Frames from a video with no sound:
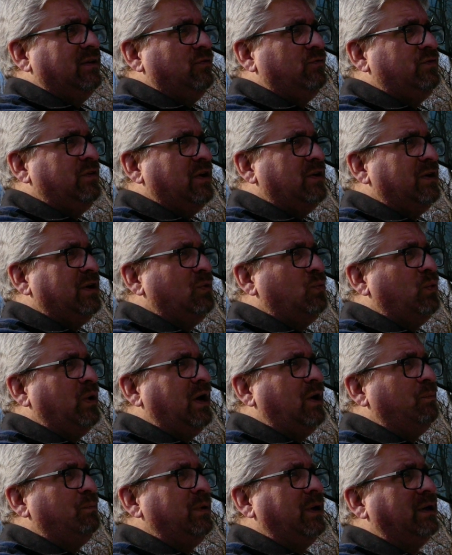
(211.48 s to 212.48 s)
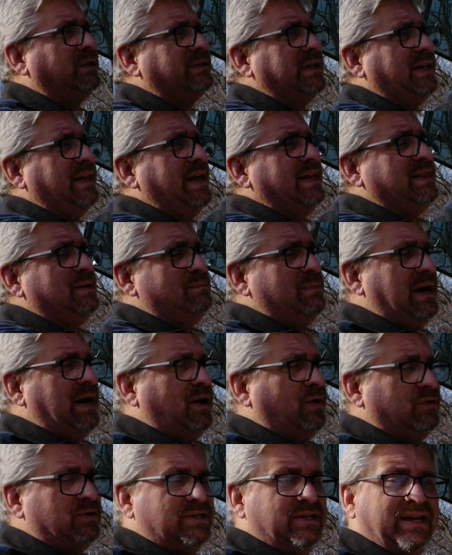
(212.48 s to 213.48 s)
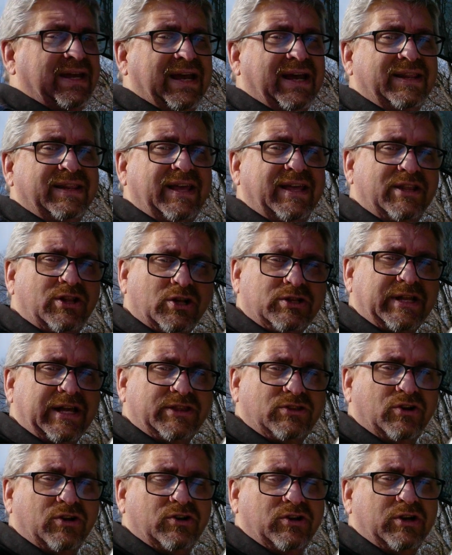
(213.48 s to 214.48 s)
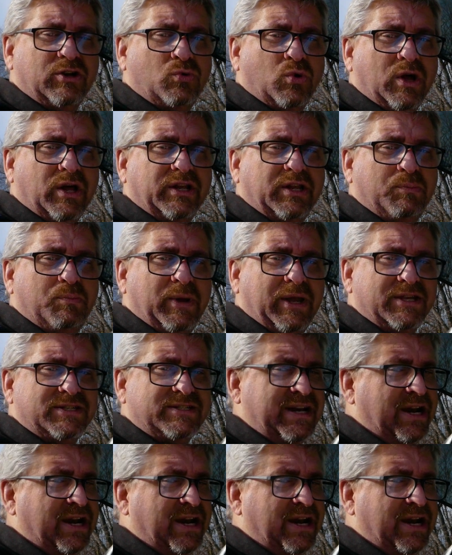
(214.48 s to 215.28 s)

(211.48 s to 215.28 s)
Very well built. I like the mount, and they look like they're a good quality piece.